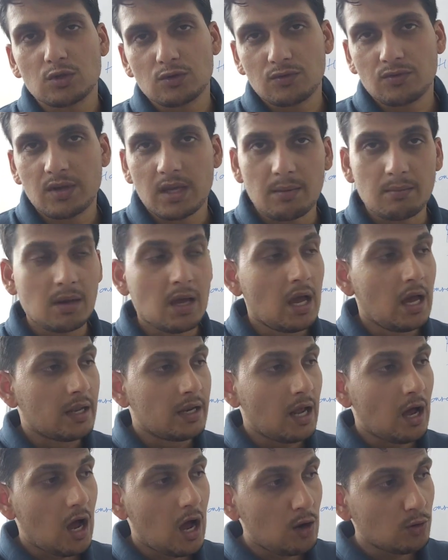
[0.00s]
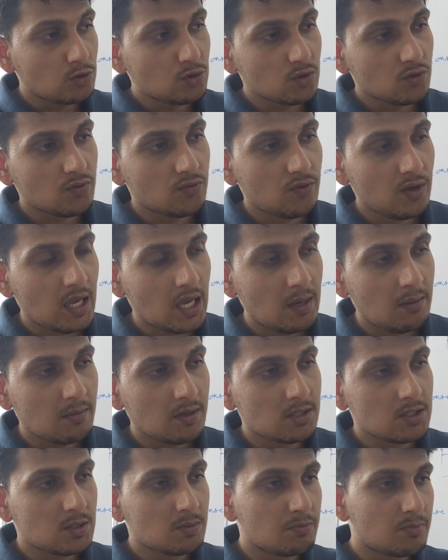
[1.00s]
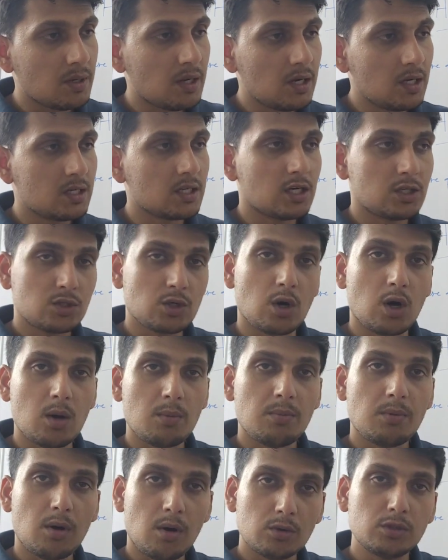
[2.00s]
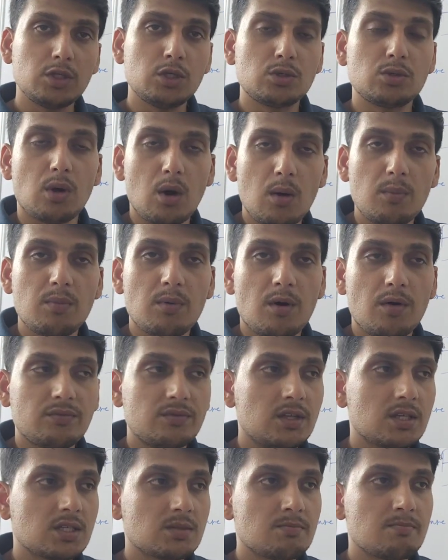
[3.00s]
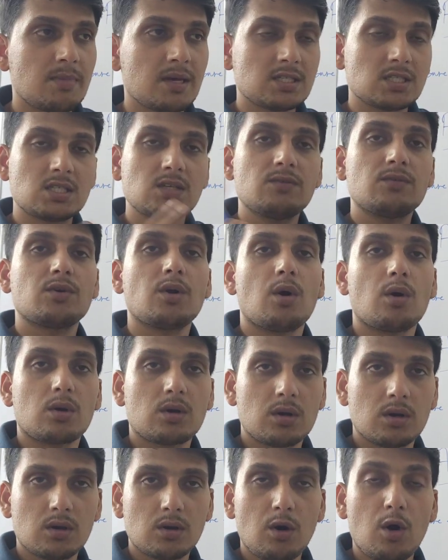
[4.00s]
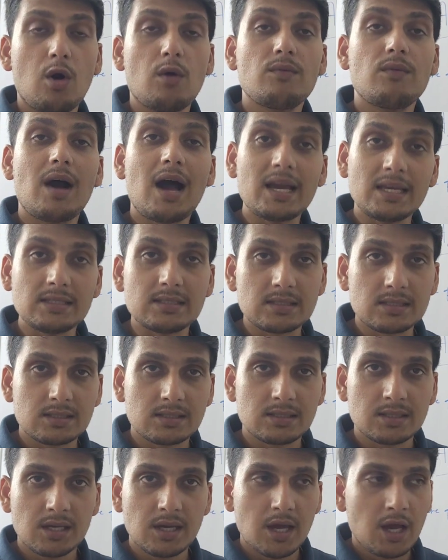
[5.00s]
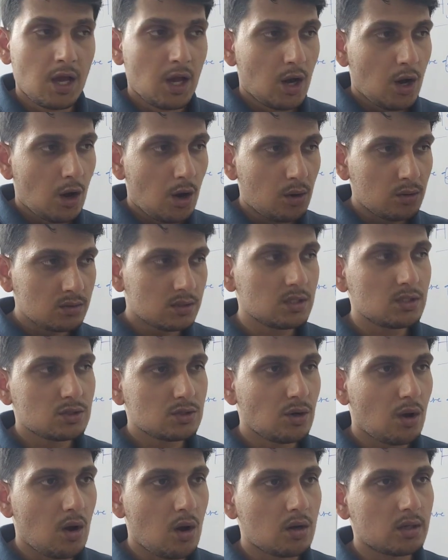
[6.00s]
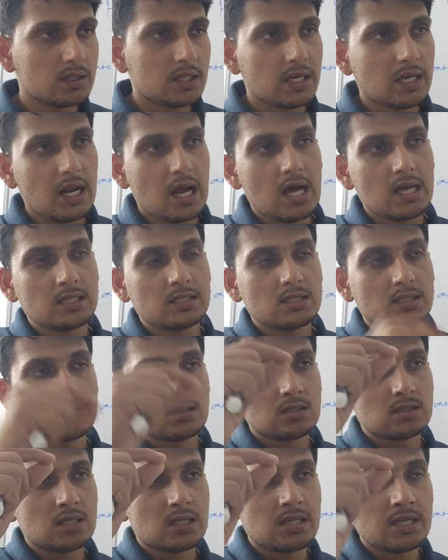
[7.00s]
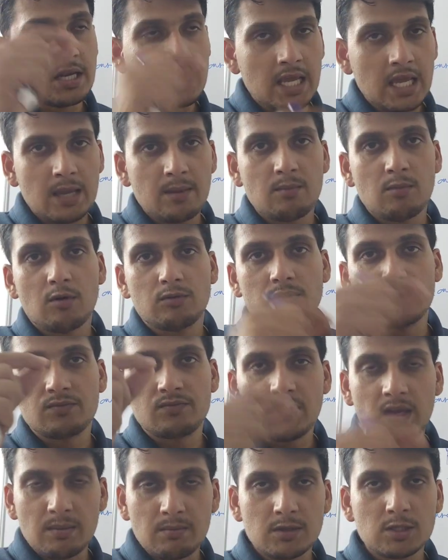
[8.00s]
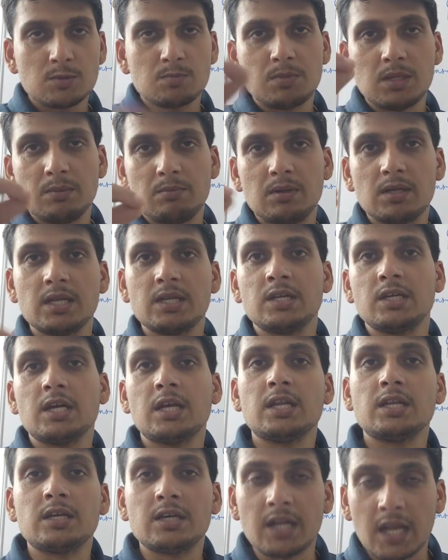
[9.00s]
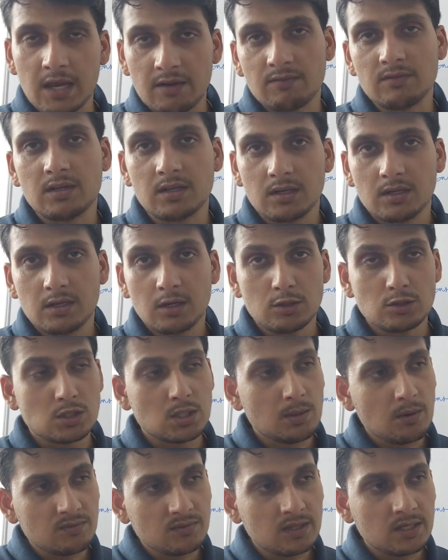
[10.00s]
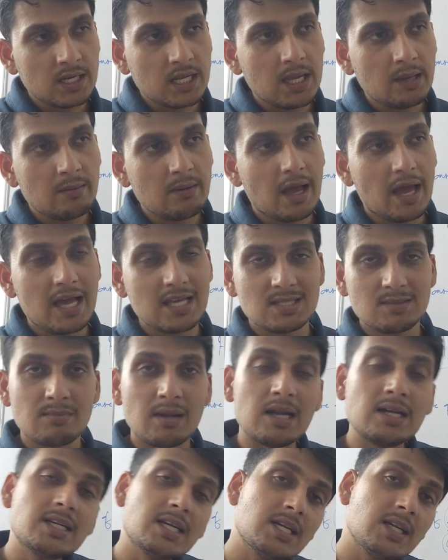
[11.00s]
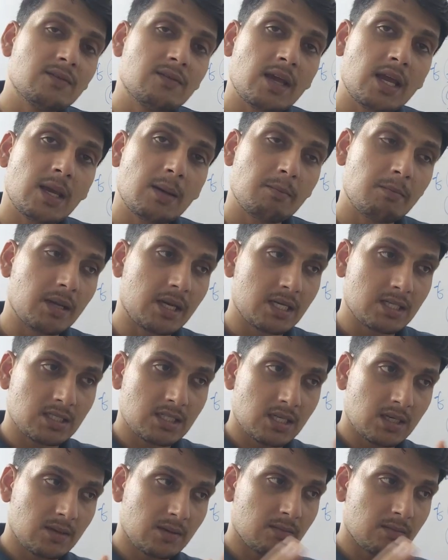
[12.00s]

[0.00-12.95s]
of Fame. Now House of Fame is built on the top of this massive rock of ice. On this rock there are the name of the famous people engraved. Now some of the name has melted away because